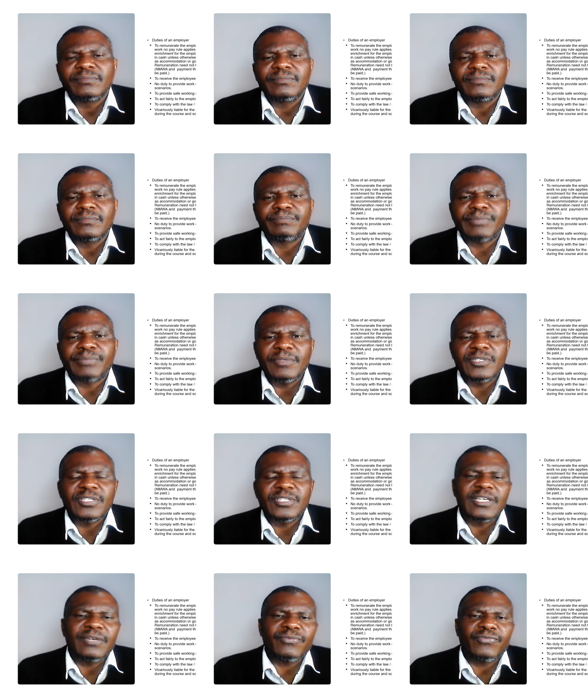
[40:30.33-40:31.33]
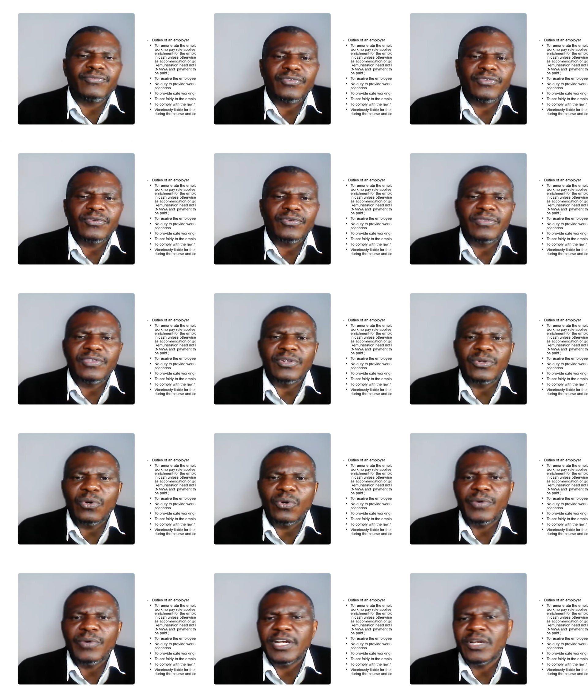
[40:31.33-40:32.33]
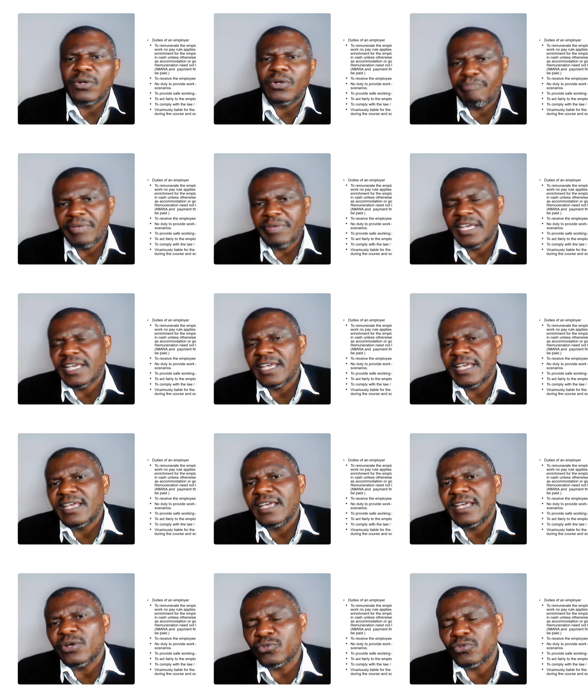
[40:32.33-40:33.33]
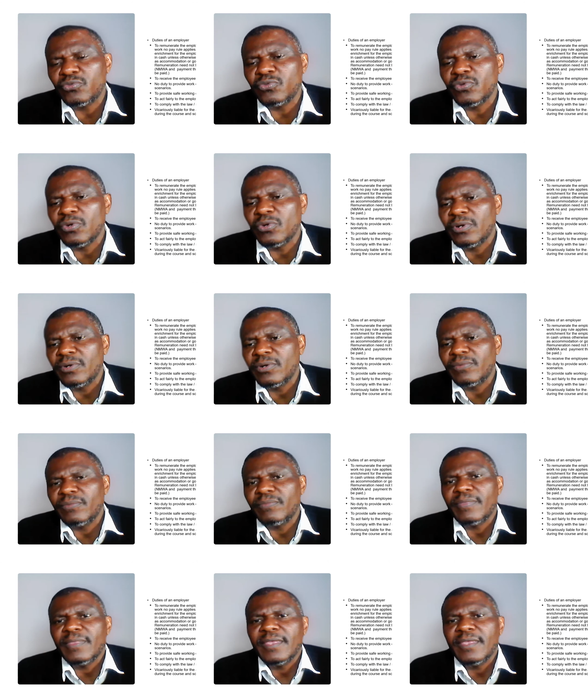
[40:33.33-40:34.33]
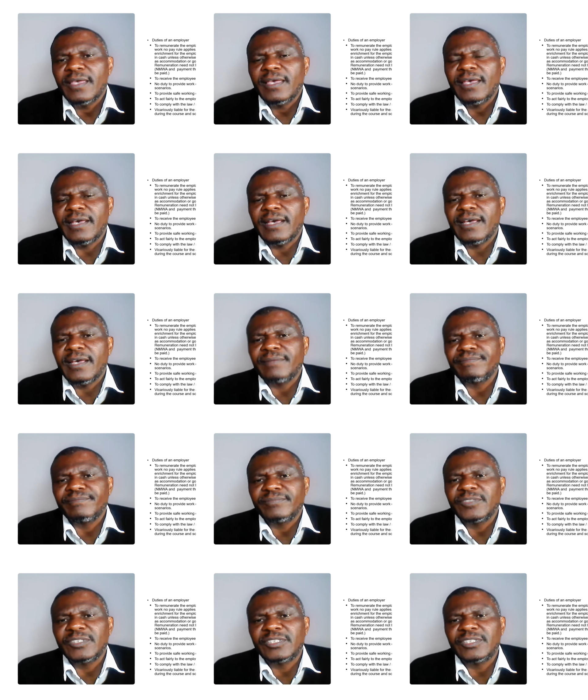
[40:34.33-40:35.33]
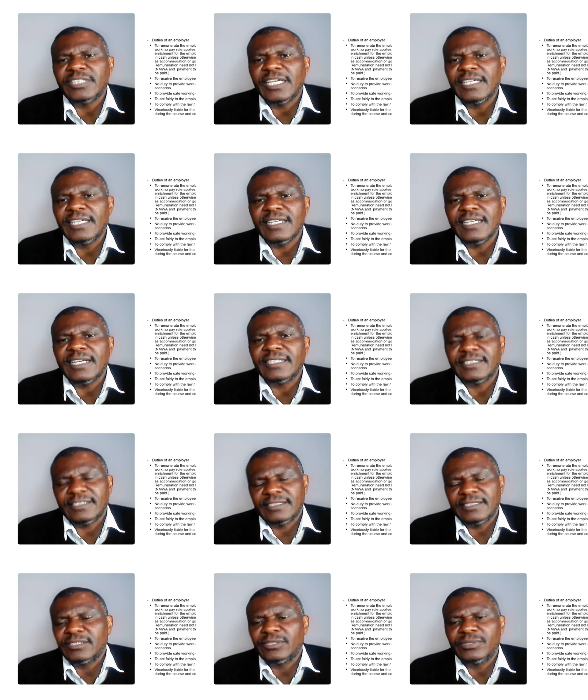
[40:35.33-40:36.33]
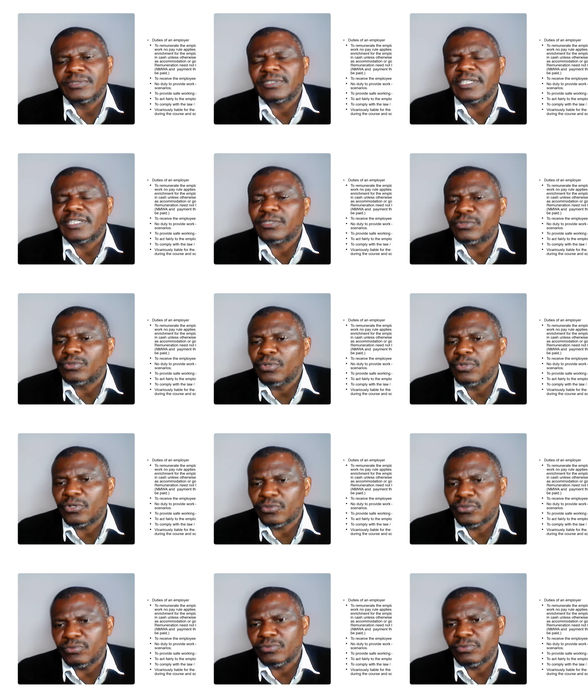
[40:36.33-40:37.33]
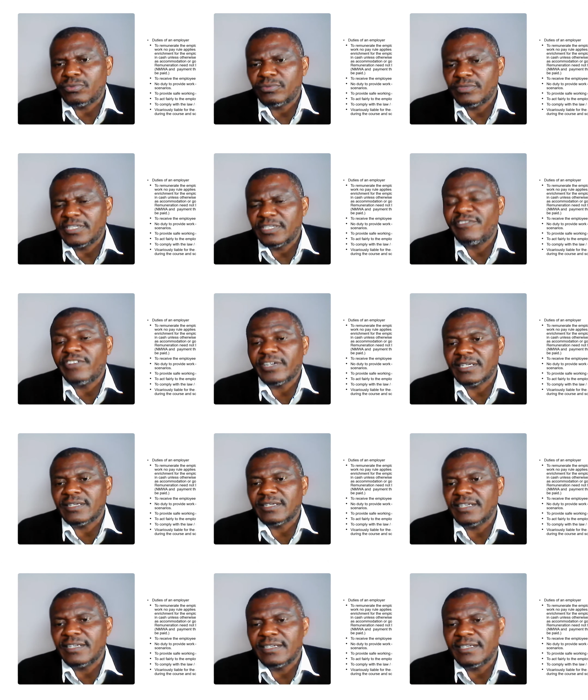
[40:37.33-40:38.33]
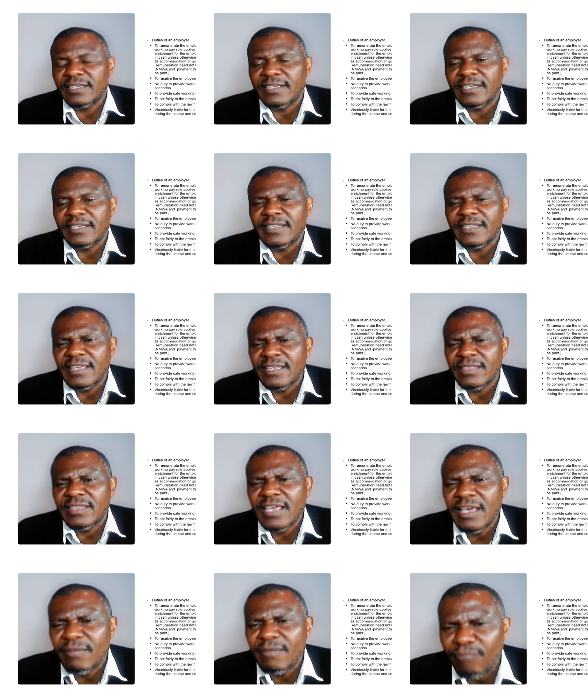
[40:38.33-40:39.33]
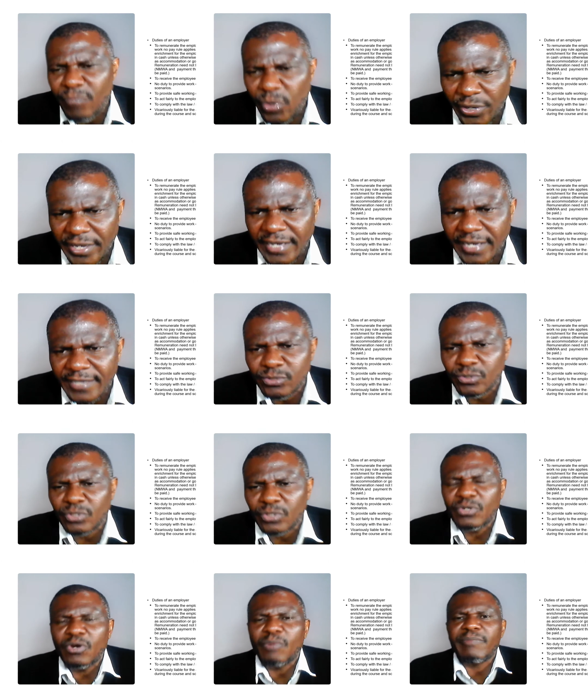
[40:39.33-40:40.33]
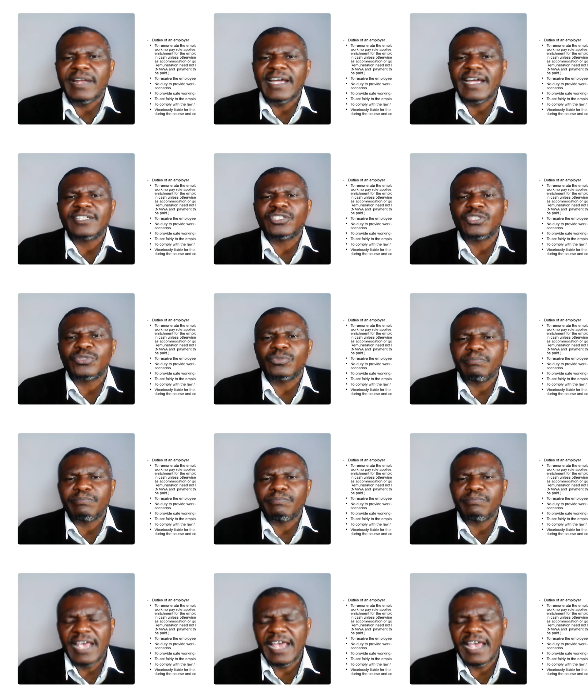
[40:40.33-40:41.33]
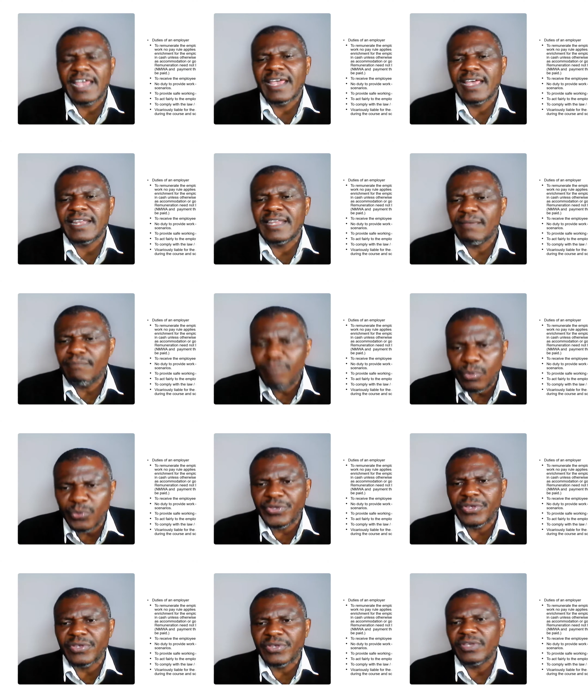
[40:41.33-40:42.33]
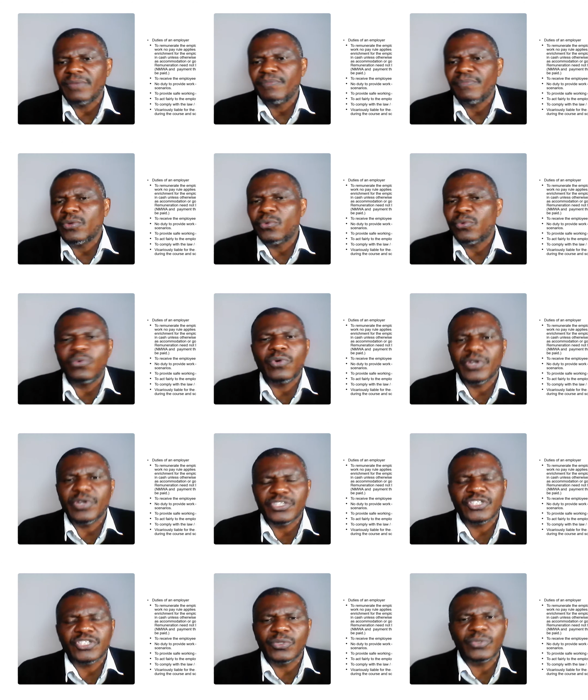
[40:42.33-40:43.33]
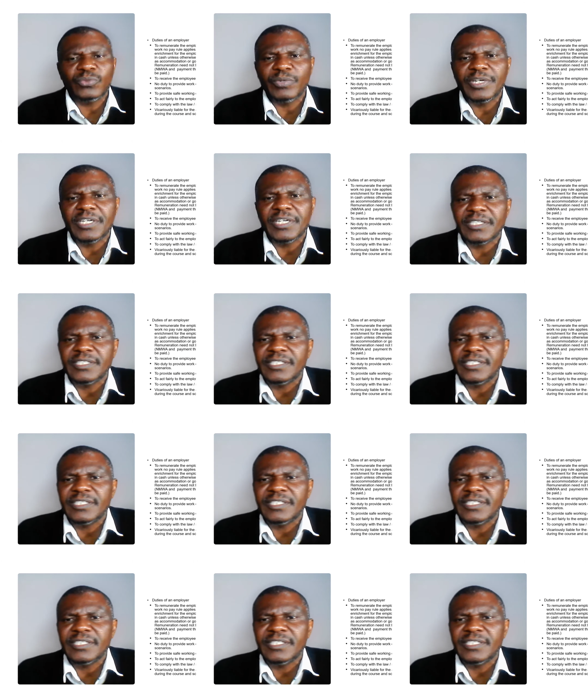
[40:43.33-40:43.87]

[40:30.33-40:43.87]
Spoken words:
premising everything on the no work, no pay rule. It says that, you see, there is no rule. In fact, the employer is not obliged to pay an employee who has not worked.